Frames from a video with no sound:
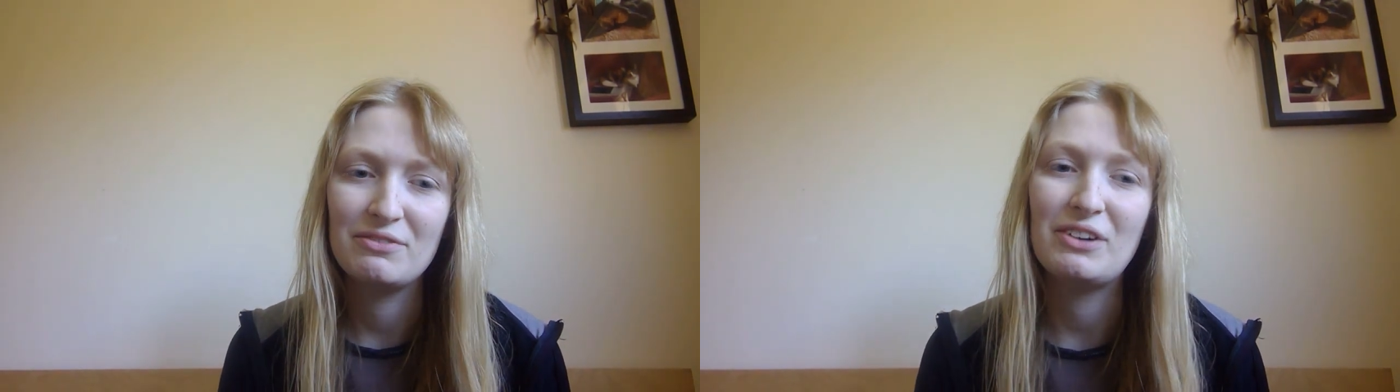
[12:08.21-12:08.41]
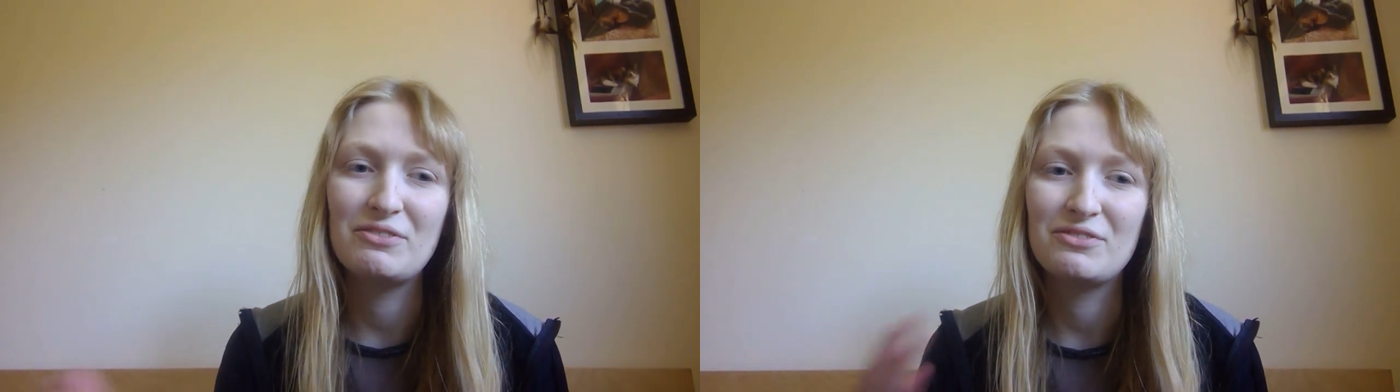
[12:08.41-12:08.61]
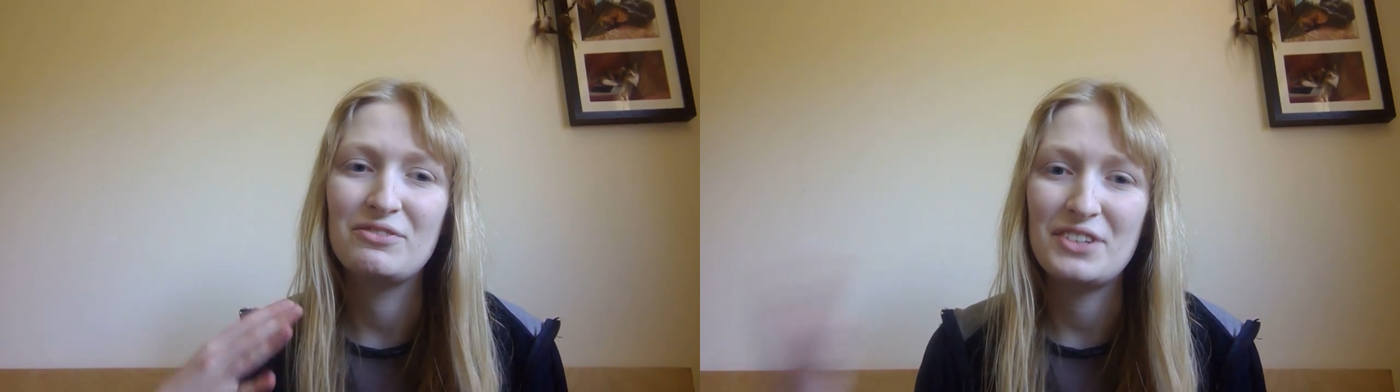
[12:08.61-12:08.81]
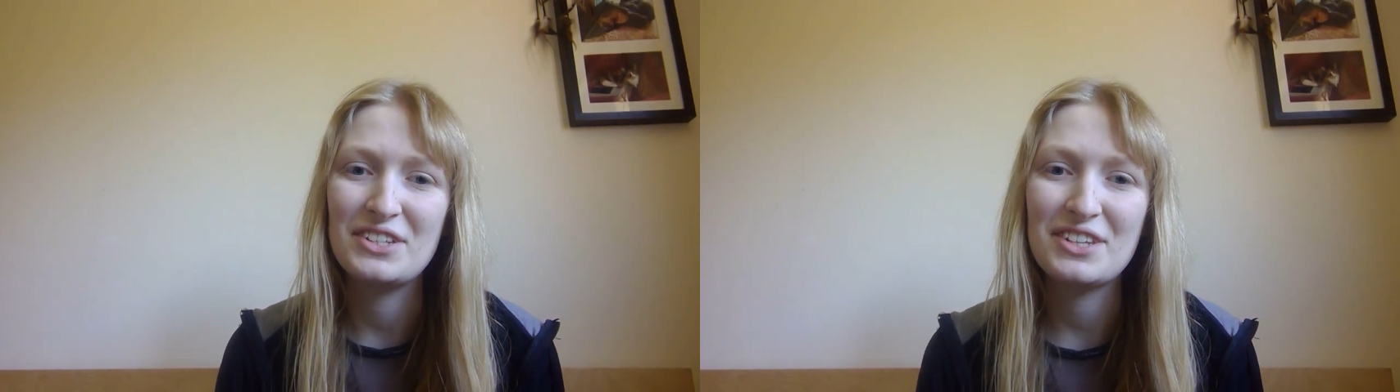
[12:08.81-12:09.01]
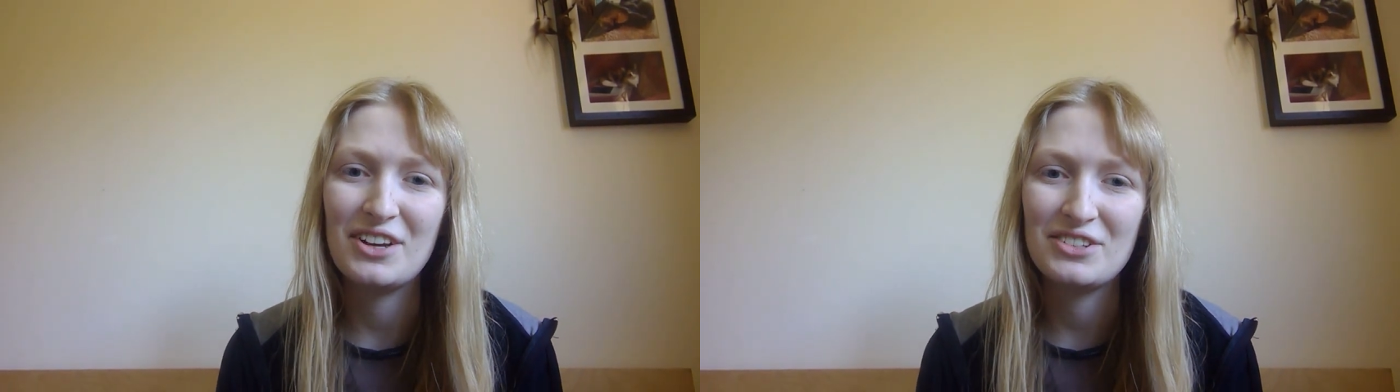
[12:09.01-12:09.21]
well
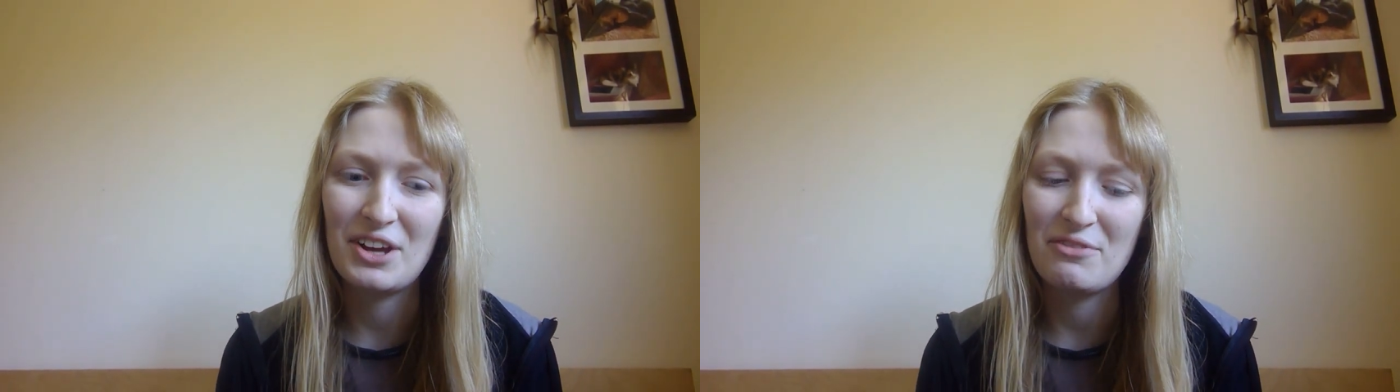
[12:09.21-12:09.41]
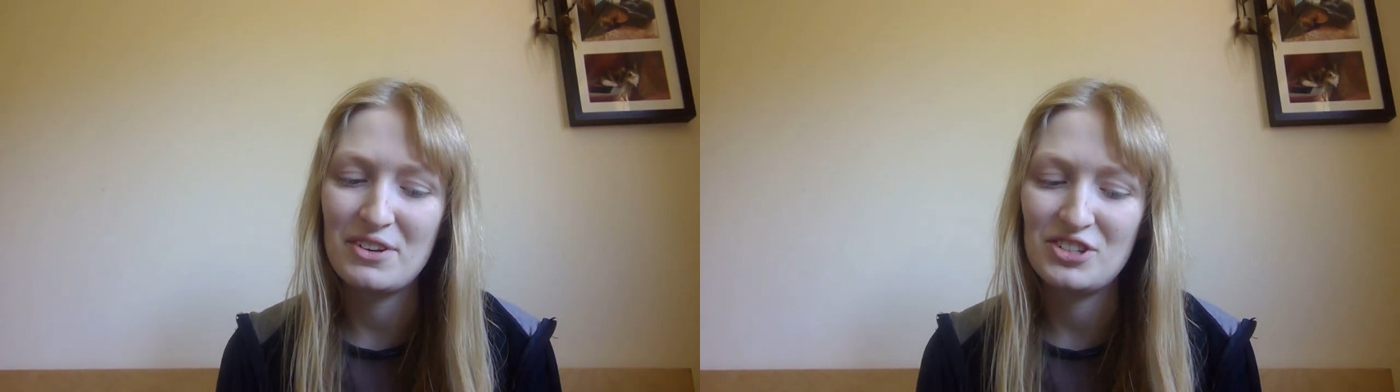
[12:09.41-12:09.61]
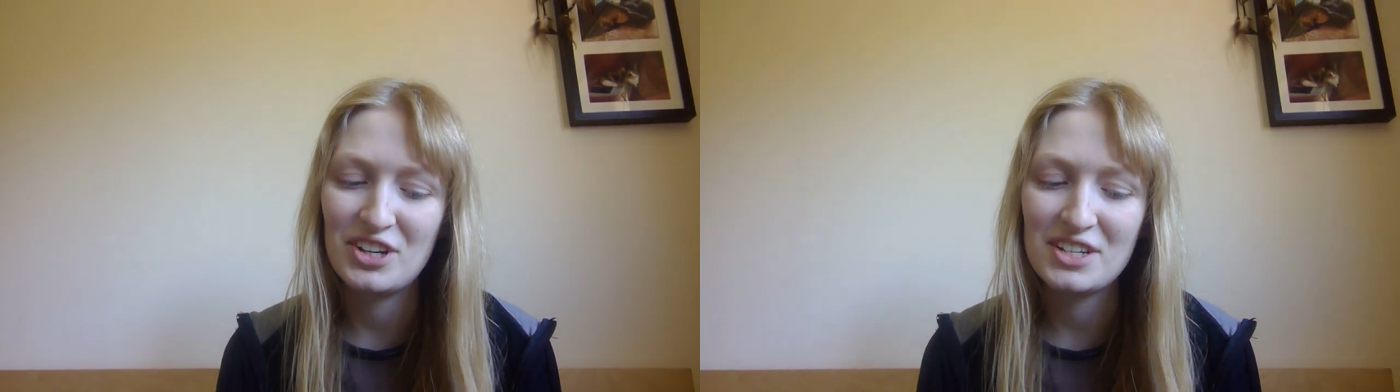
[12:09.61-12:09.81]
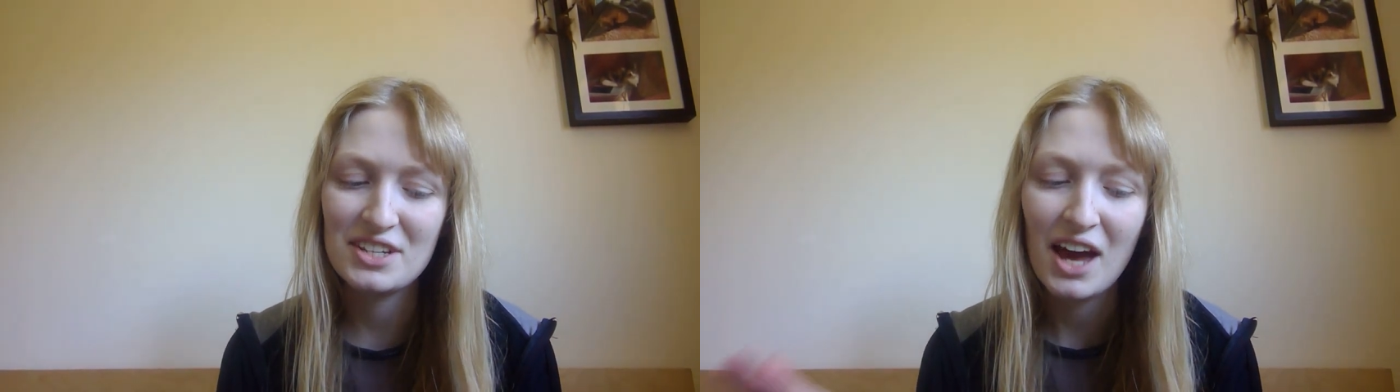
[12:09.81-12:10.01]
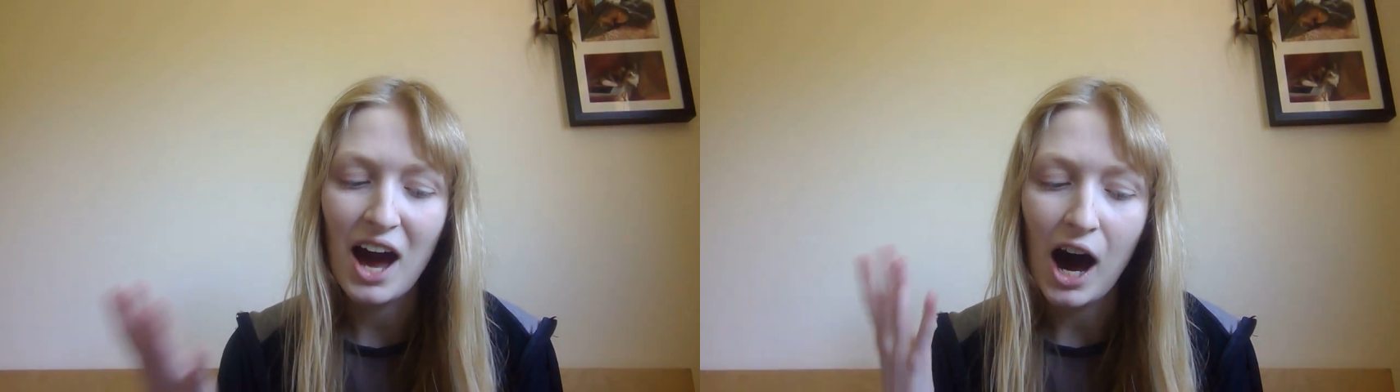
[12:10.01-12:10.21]
research their fishes.